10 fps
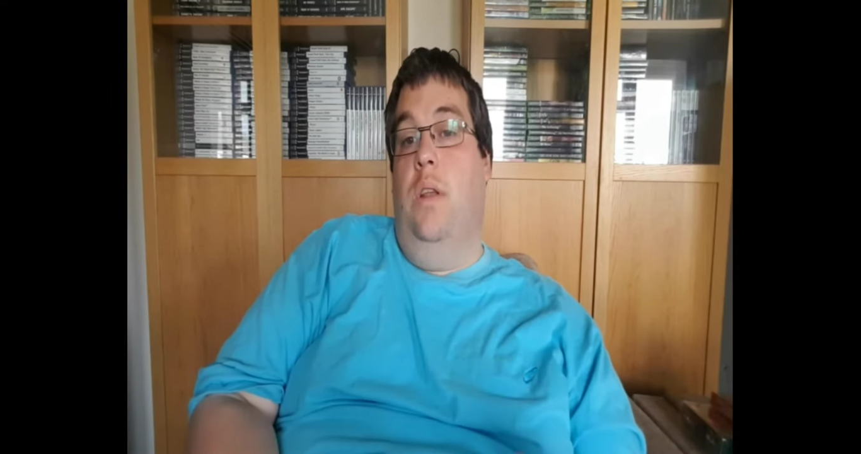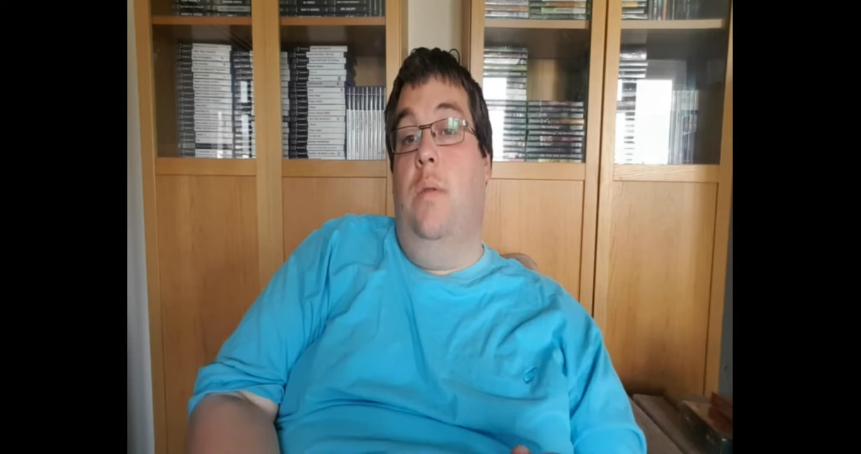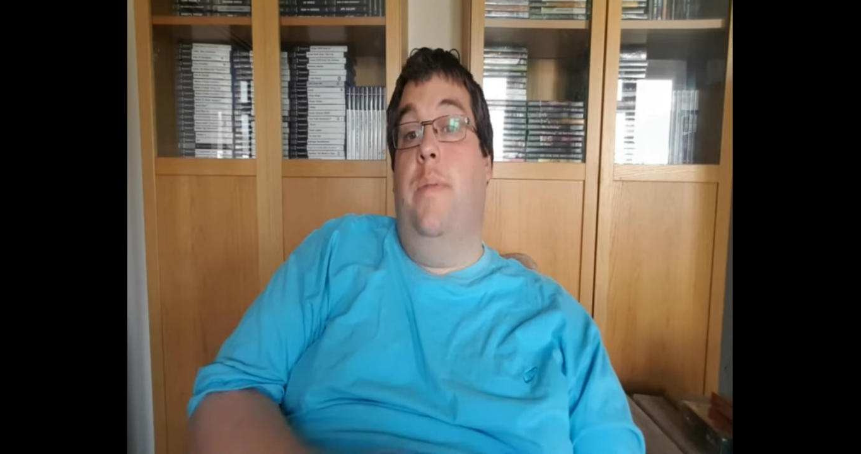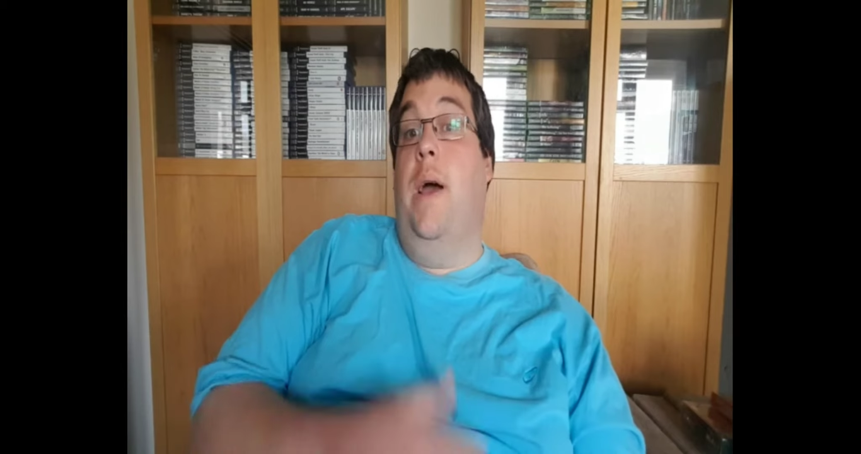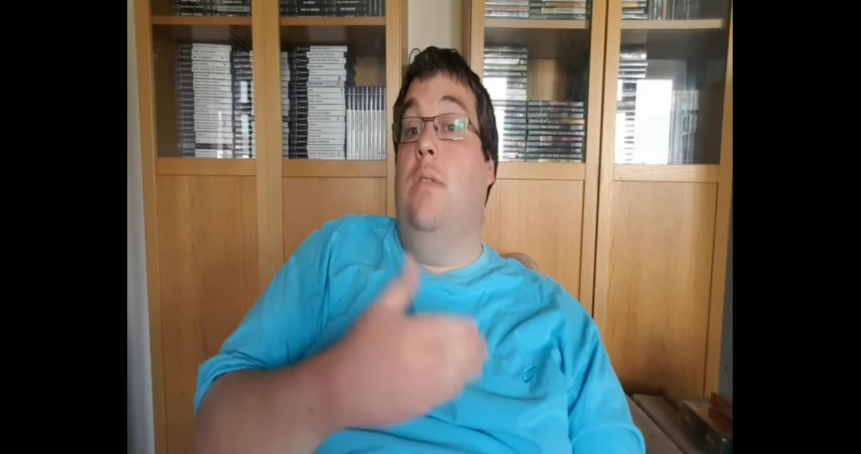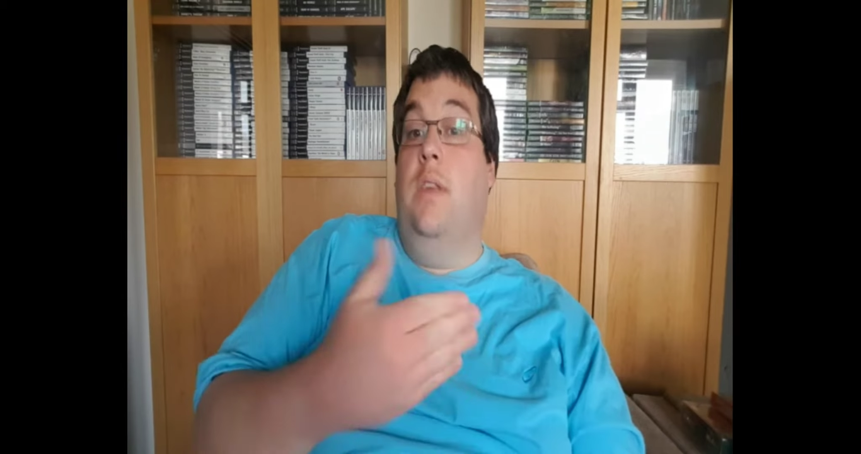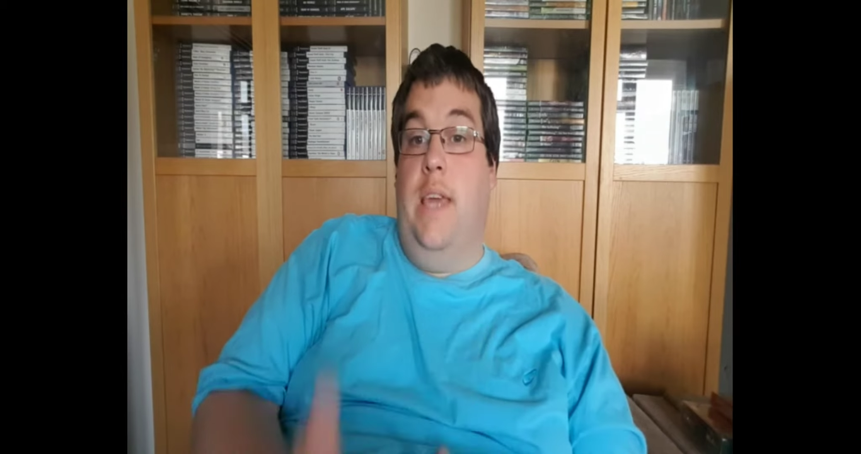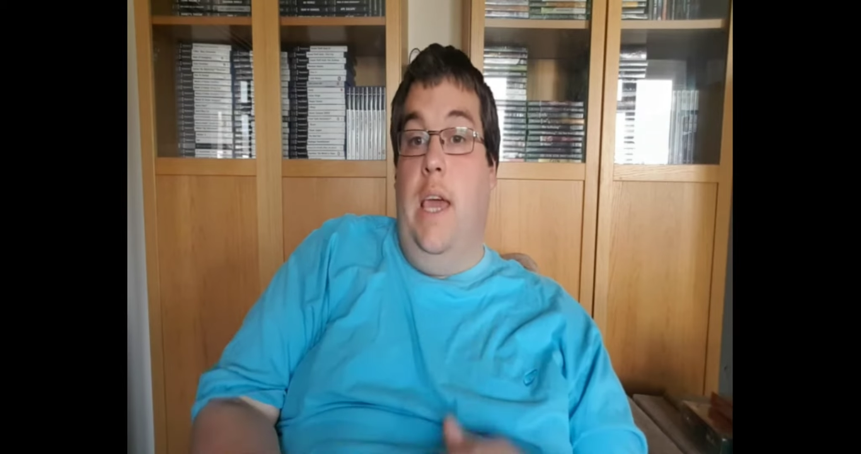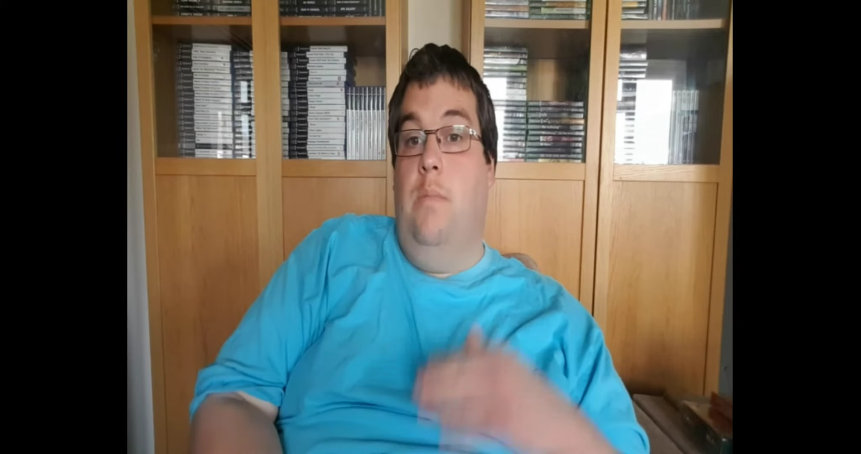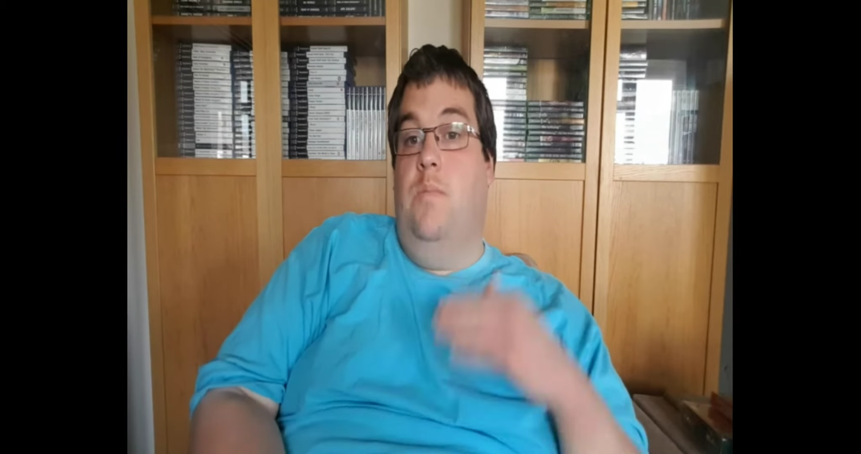and about the
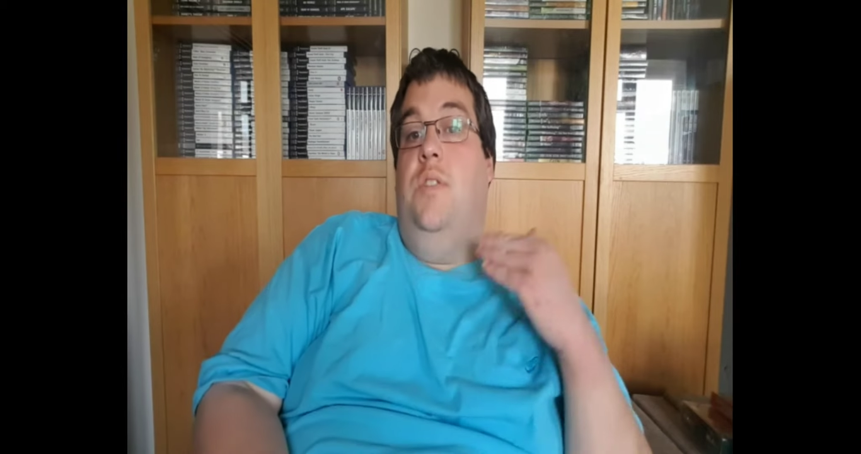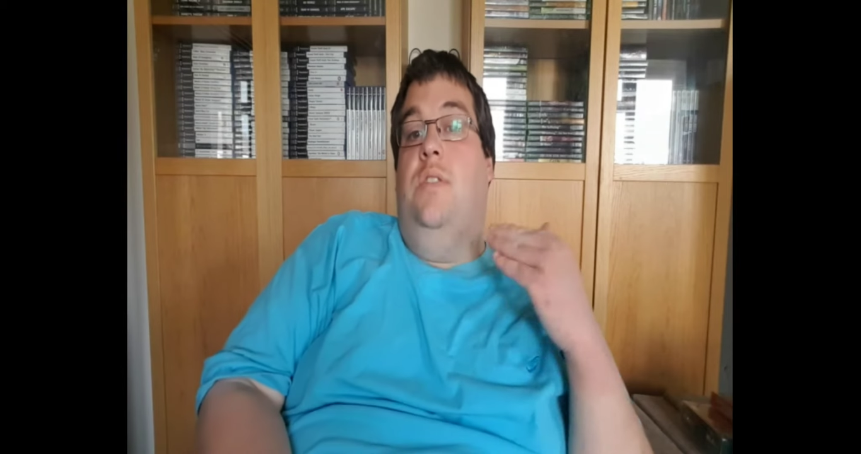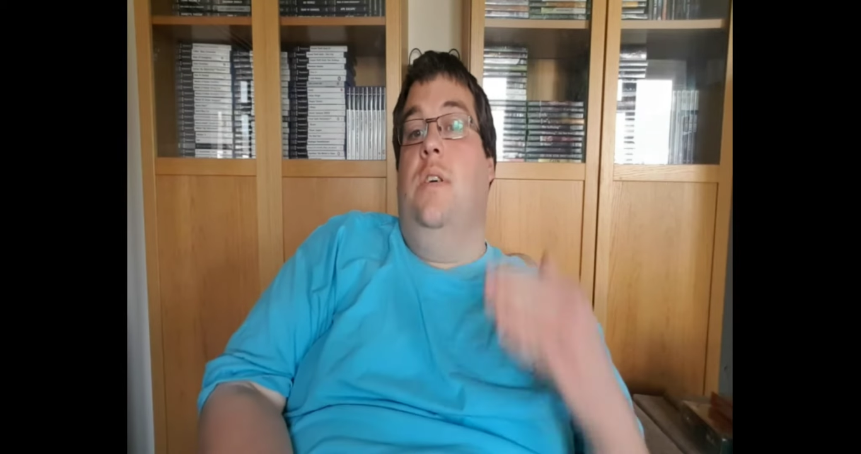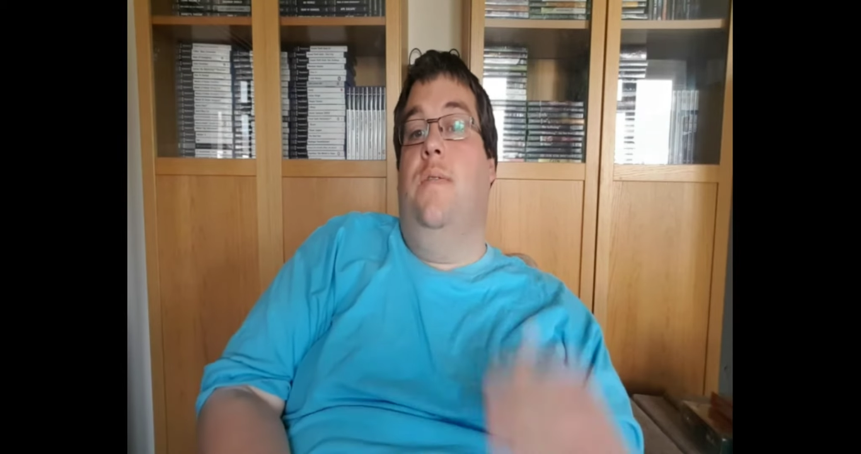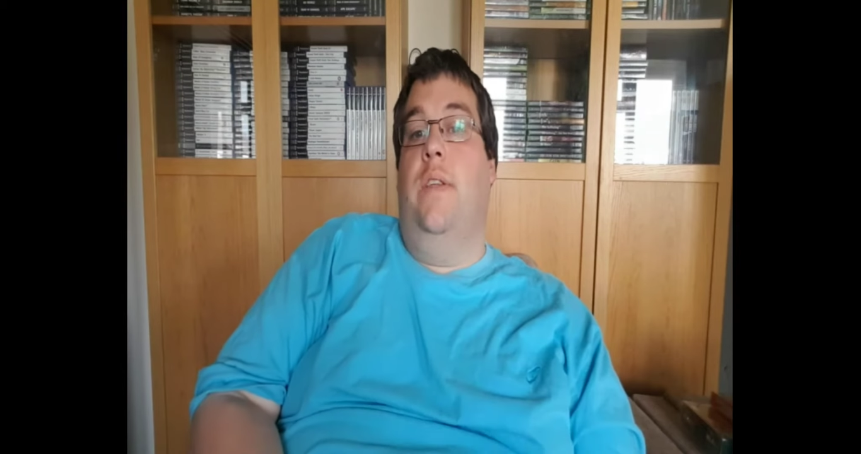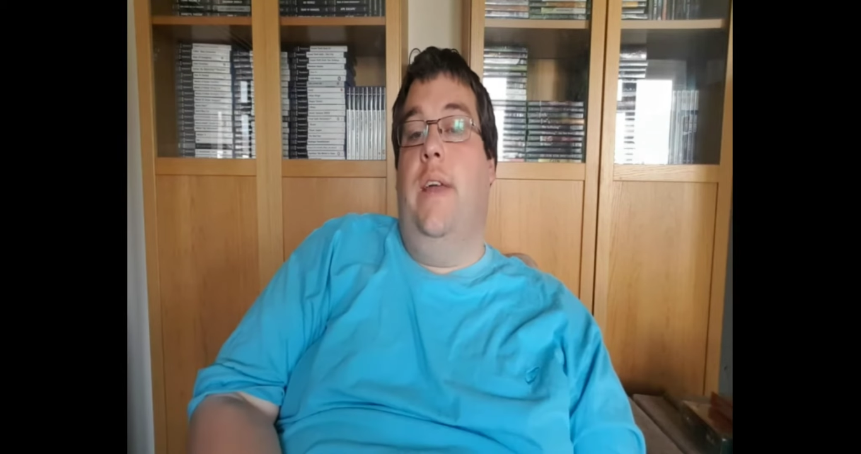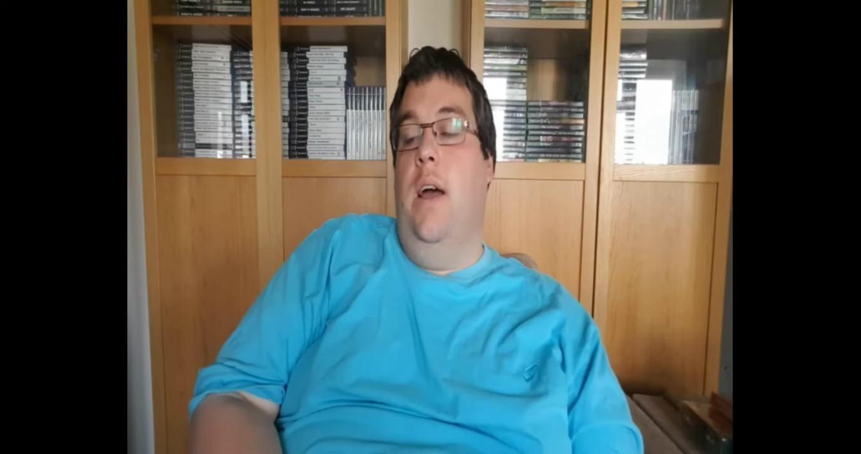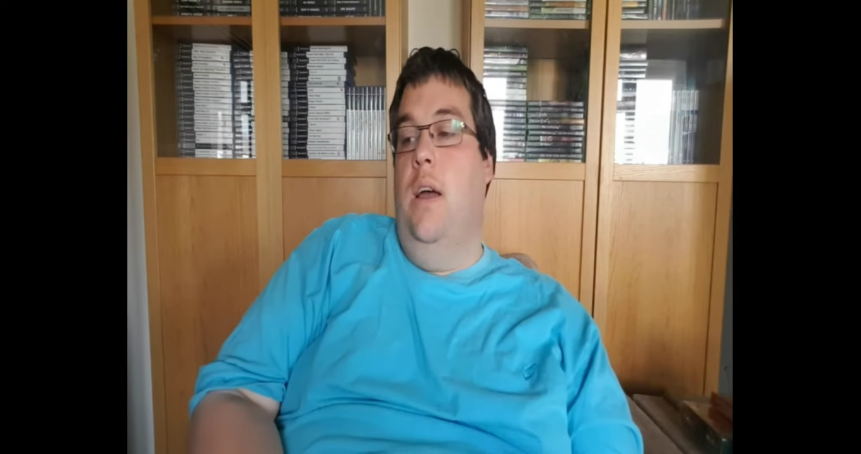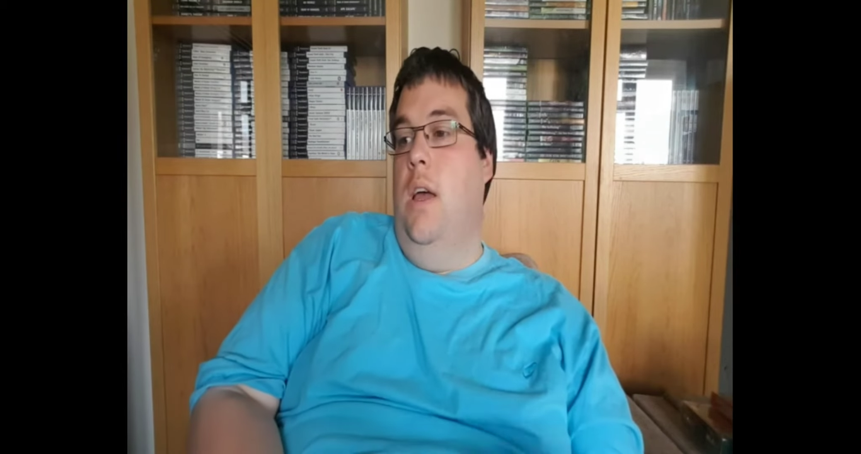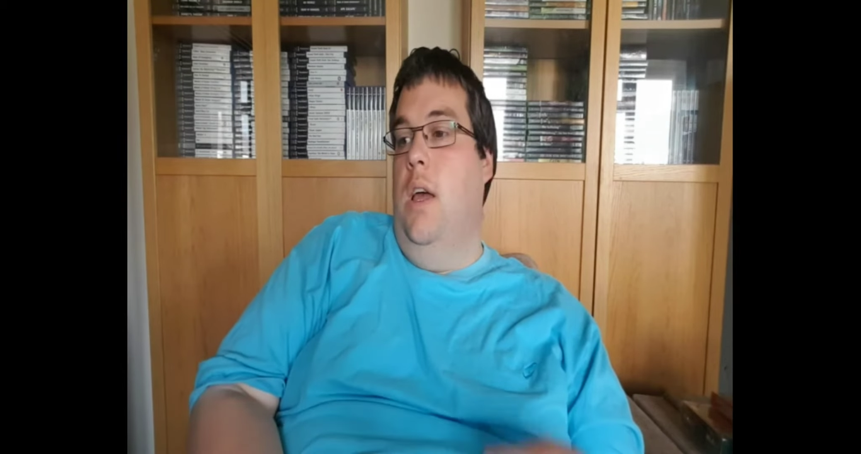games and stuff like that,